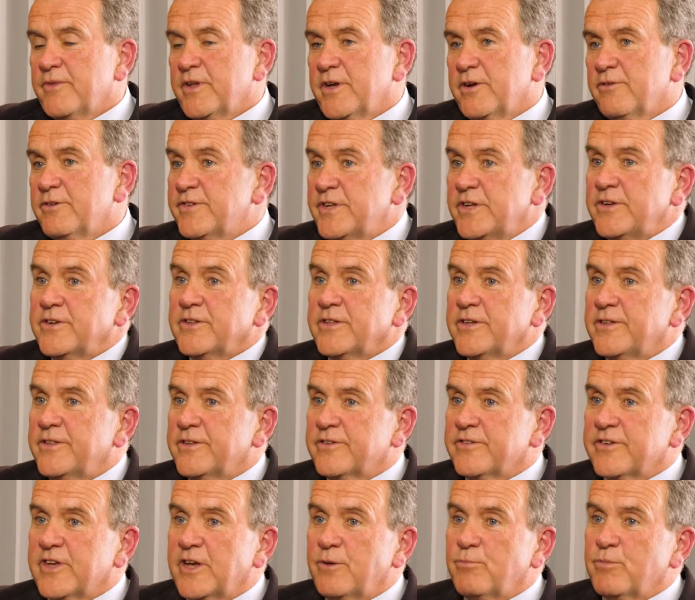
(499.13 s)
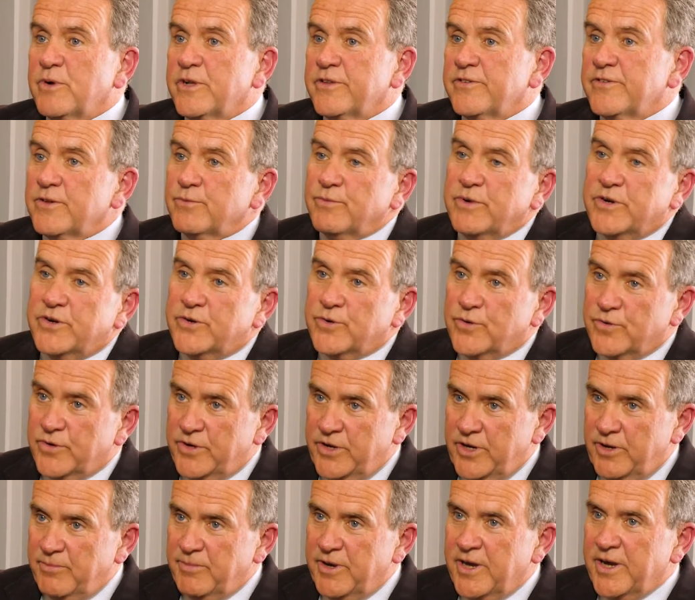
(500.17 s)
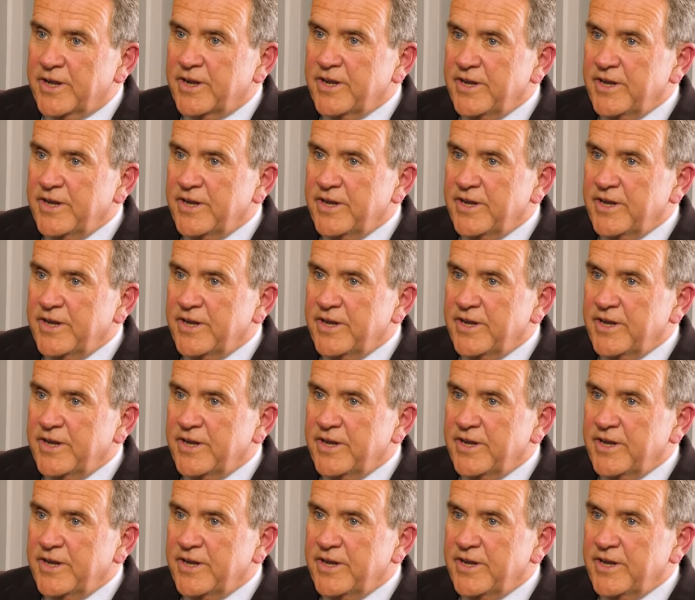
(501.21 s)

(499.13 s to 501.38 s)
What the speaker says: are essentially the same ones that we're talking about